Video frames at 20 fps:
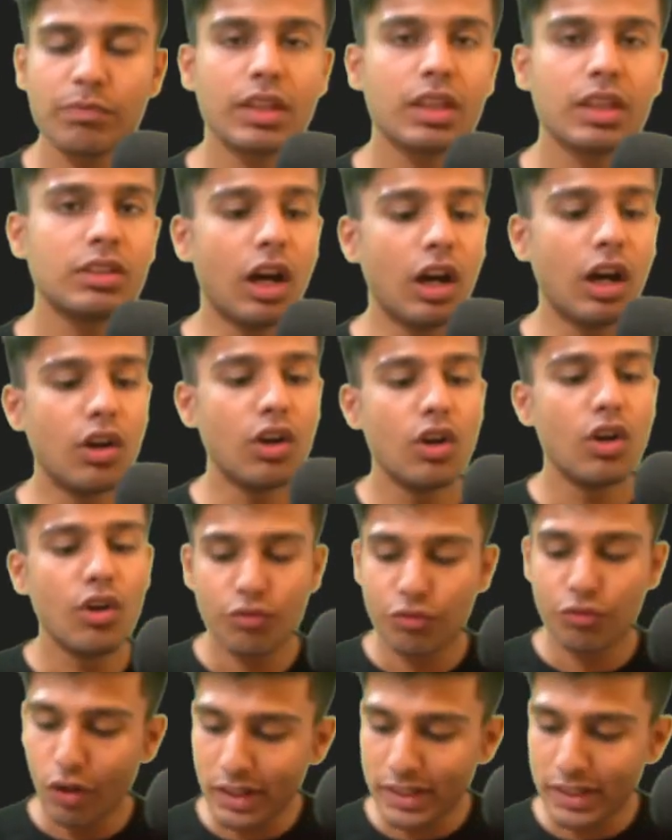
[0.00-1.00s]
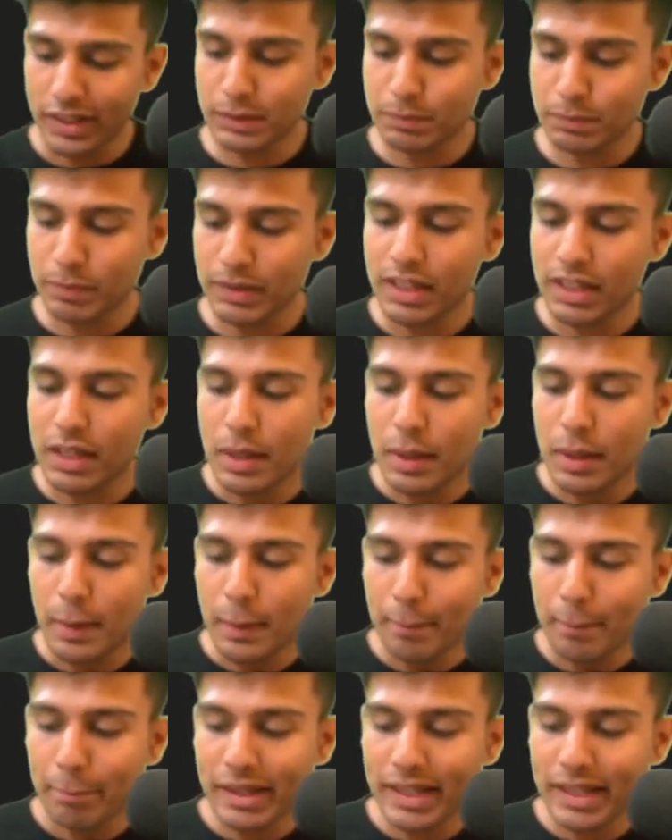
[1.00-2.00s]
Now what is P?
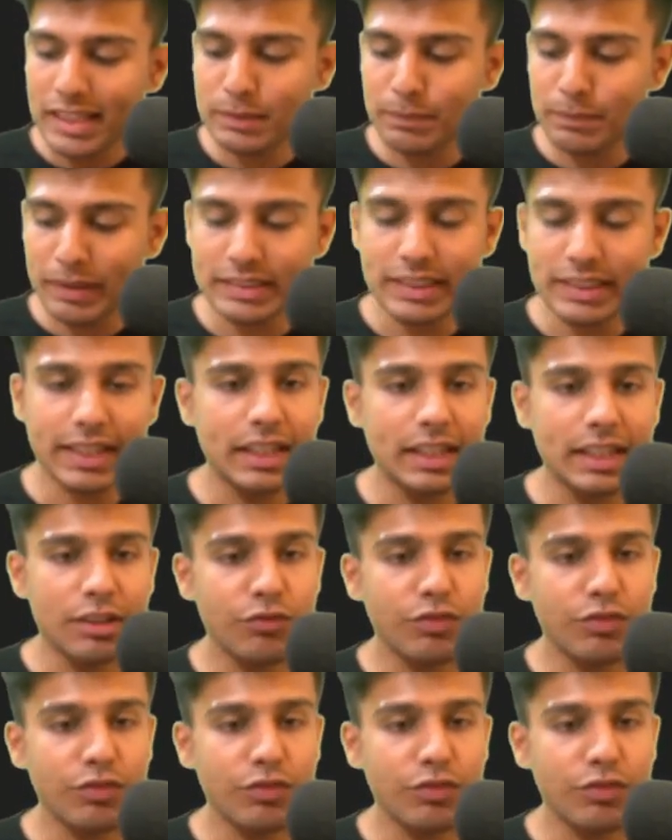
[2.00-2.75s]
P is basically